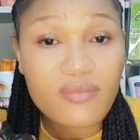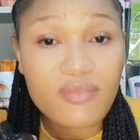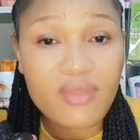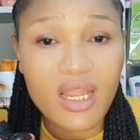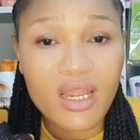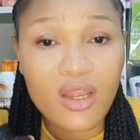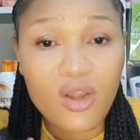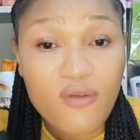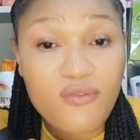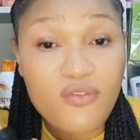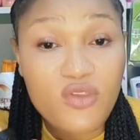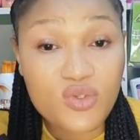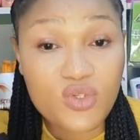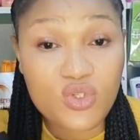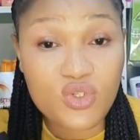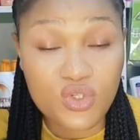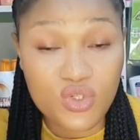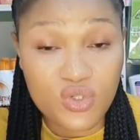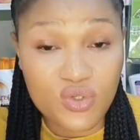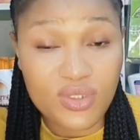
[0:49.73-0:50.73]
love you
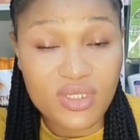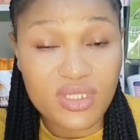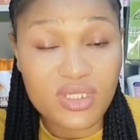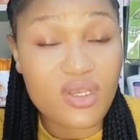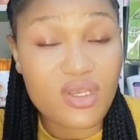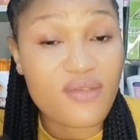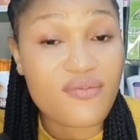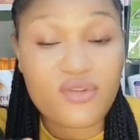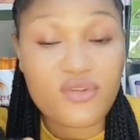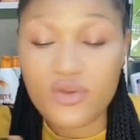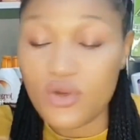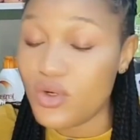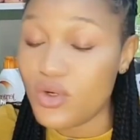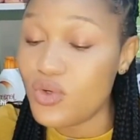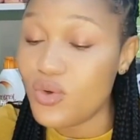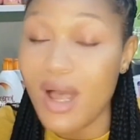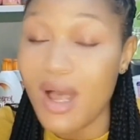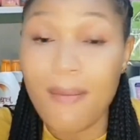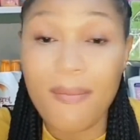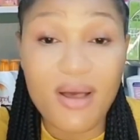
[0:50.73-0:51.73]
to use so if you don't know
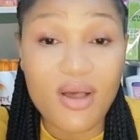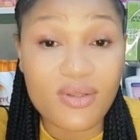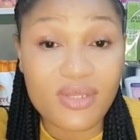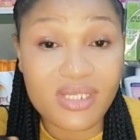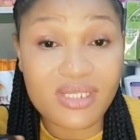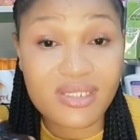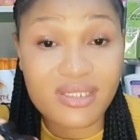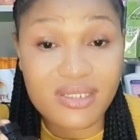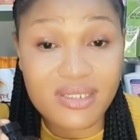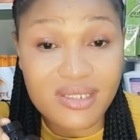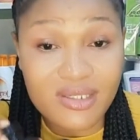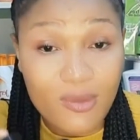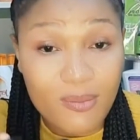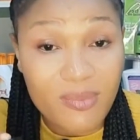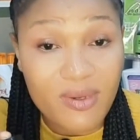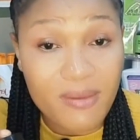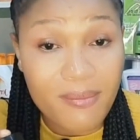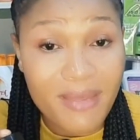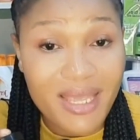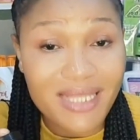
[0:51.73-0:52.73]
about this
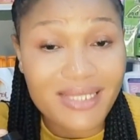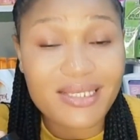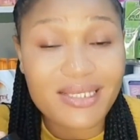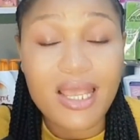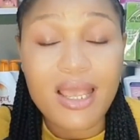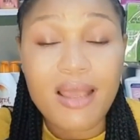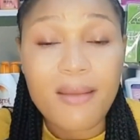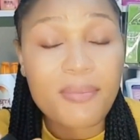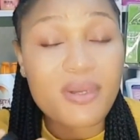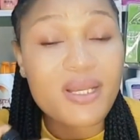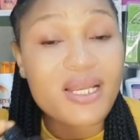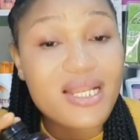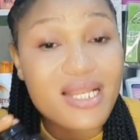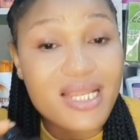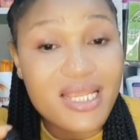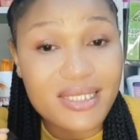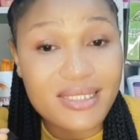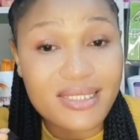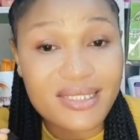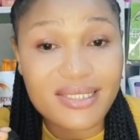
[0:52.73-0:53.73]
supplement
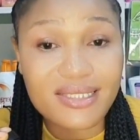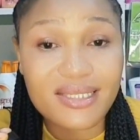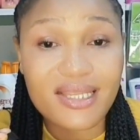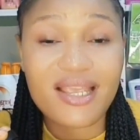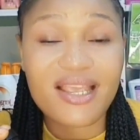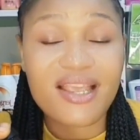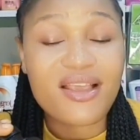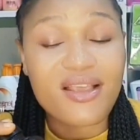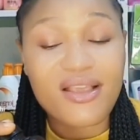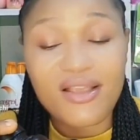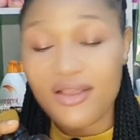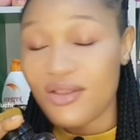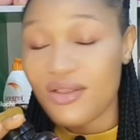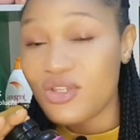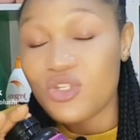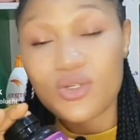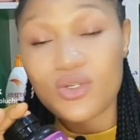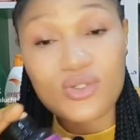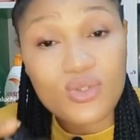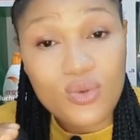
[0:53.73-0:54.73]
please
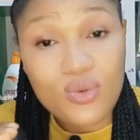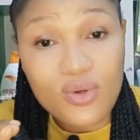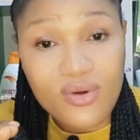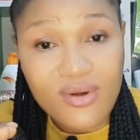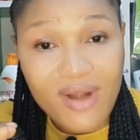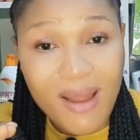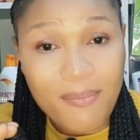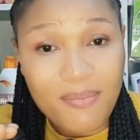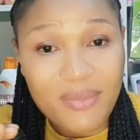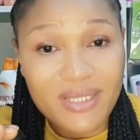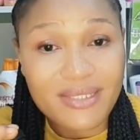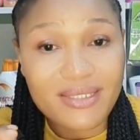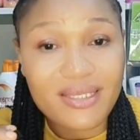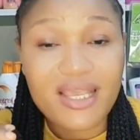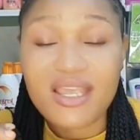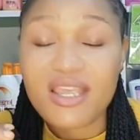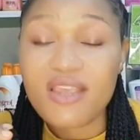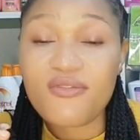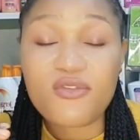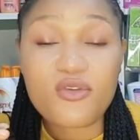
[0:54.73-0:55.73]
just go grab it
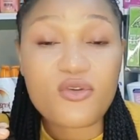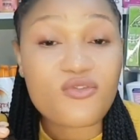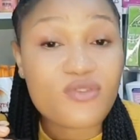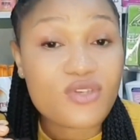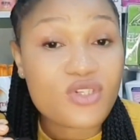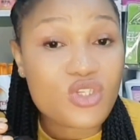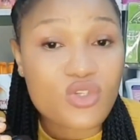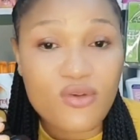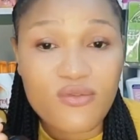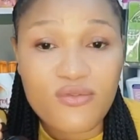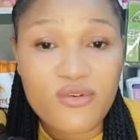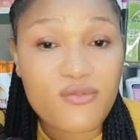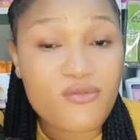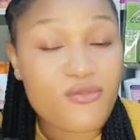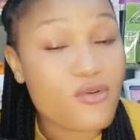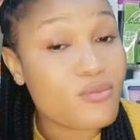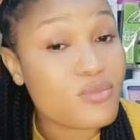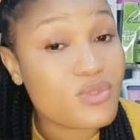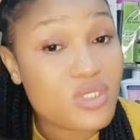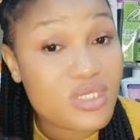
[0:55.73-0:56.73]
if you've been suffering
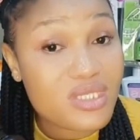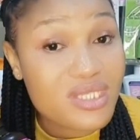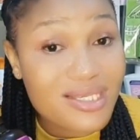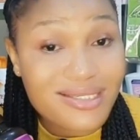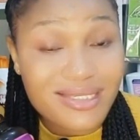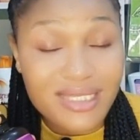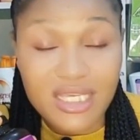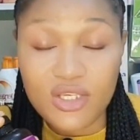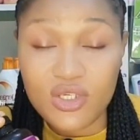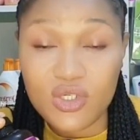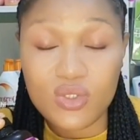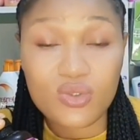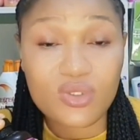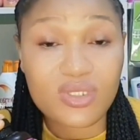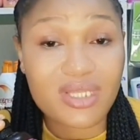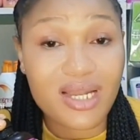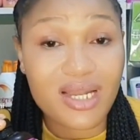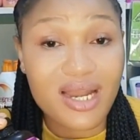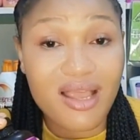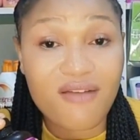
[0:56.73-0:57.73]
from these issues
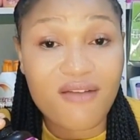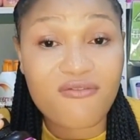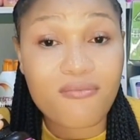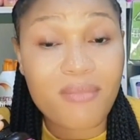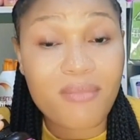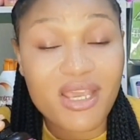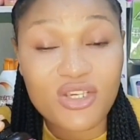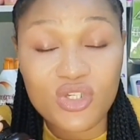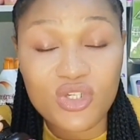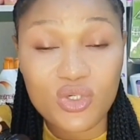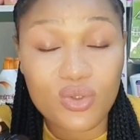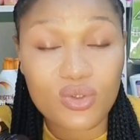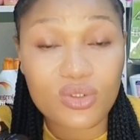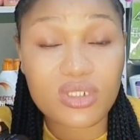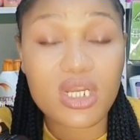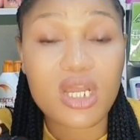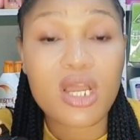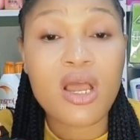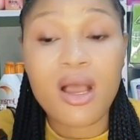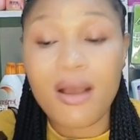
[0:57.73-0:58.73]
that i have mentioned
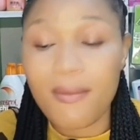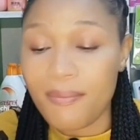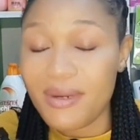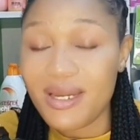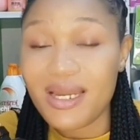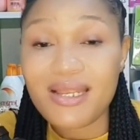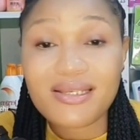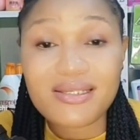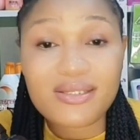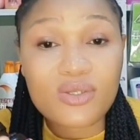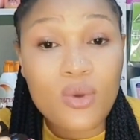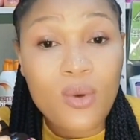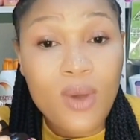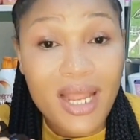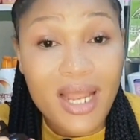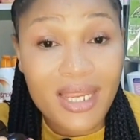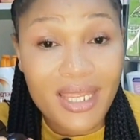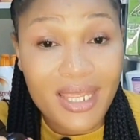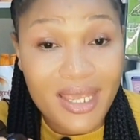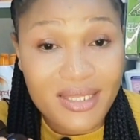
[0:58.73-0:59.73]
please go
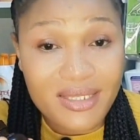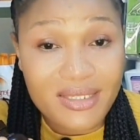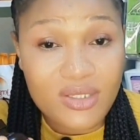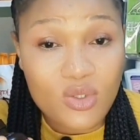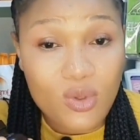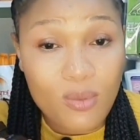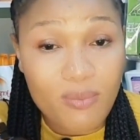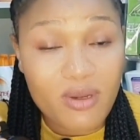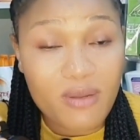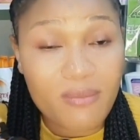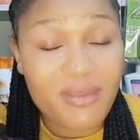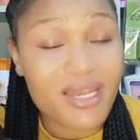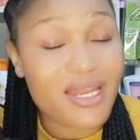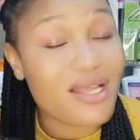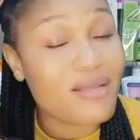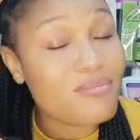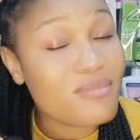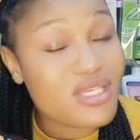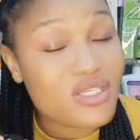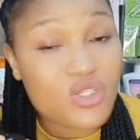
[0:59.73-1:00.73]
and get supplement
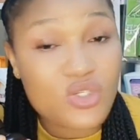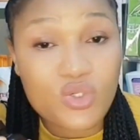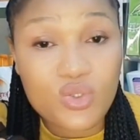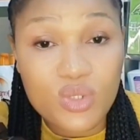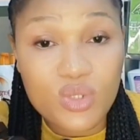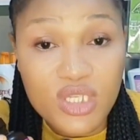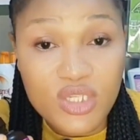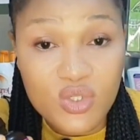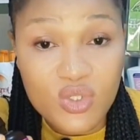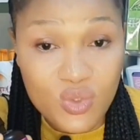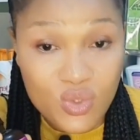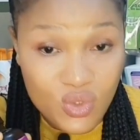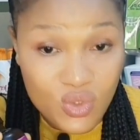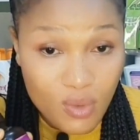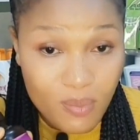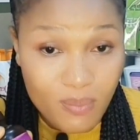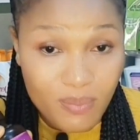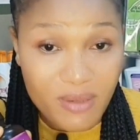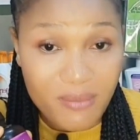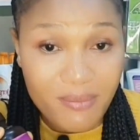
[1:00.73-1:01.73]
that means you need to
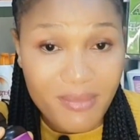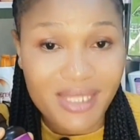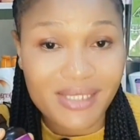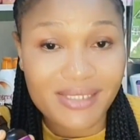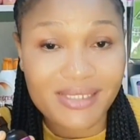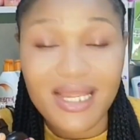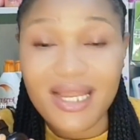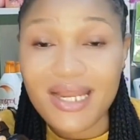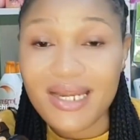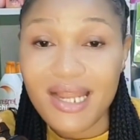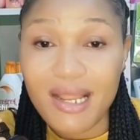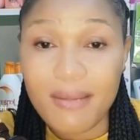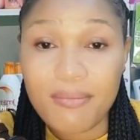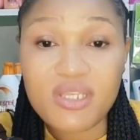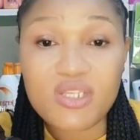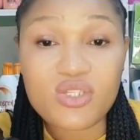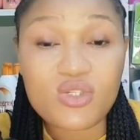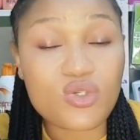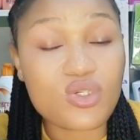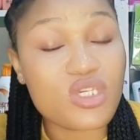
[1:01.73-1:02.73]
supplement that
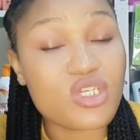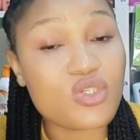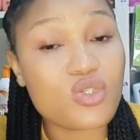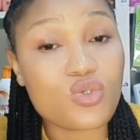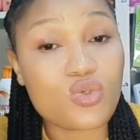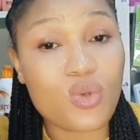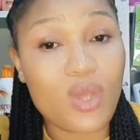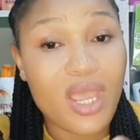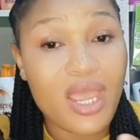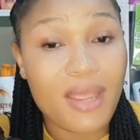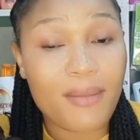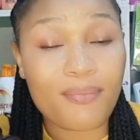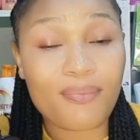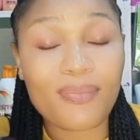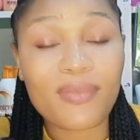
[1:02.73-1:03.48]
means you need to um,